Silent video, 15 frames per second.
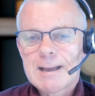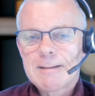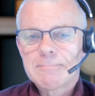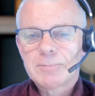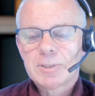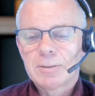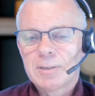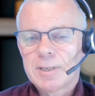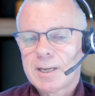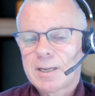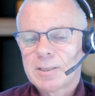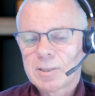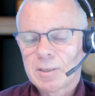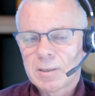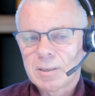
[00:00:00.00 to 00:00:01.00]
So yeah,
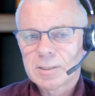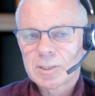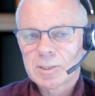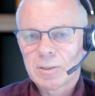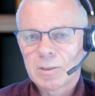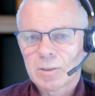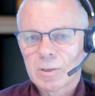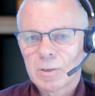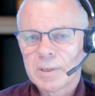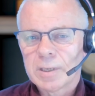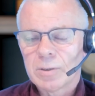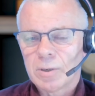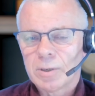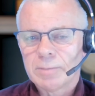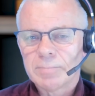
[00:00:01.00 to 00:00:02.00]
there's a lot going
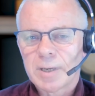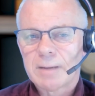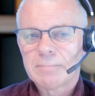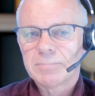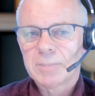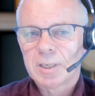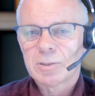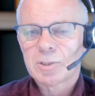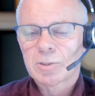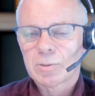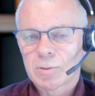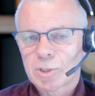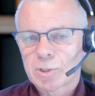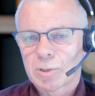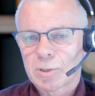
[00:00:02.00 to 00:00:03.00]
on, but stock
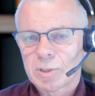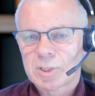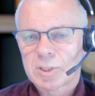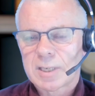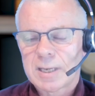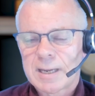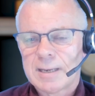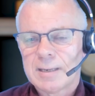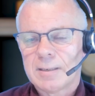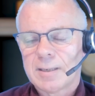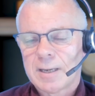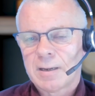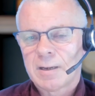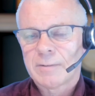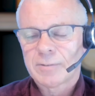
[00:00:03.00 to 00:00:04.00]
charts and
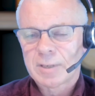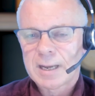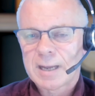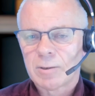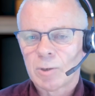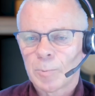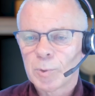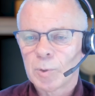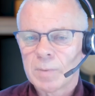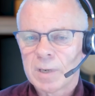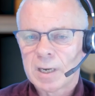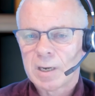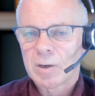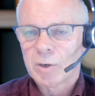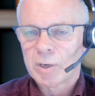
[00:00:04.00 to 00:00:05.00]
after that
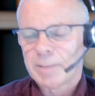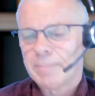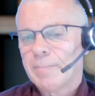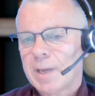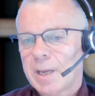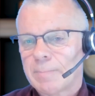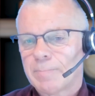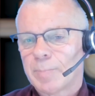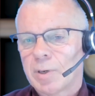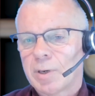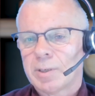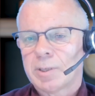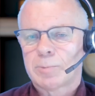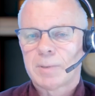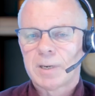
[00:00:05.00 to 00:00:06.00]
Optima are the main
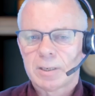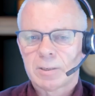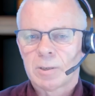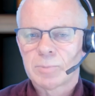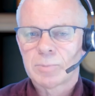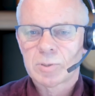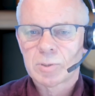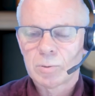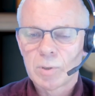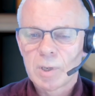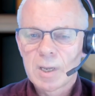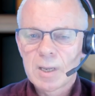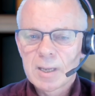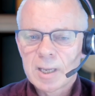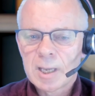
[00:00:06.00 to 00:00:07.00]
partners when it comes to
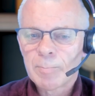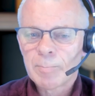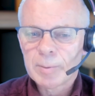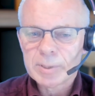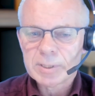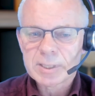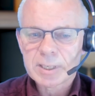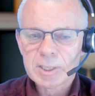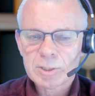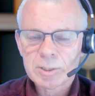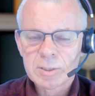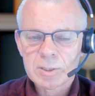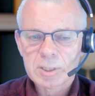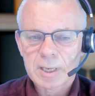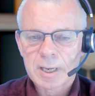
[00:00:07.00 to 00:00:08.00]

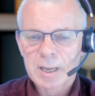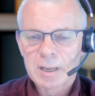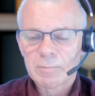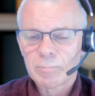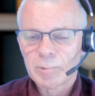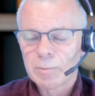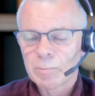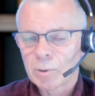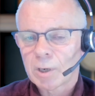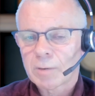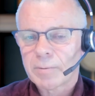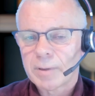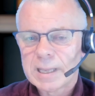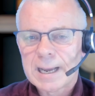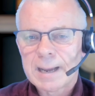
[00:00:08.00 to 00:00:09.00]
implementations, and we work
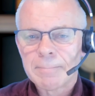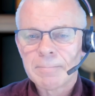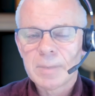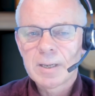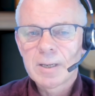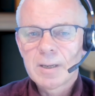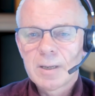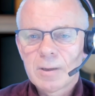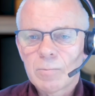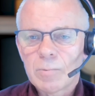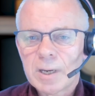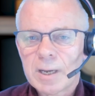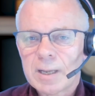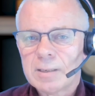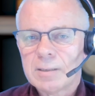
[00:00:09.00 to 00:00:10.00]
with them
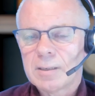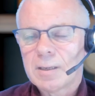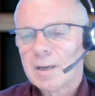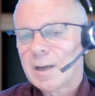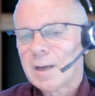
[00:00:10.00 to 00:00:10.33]
when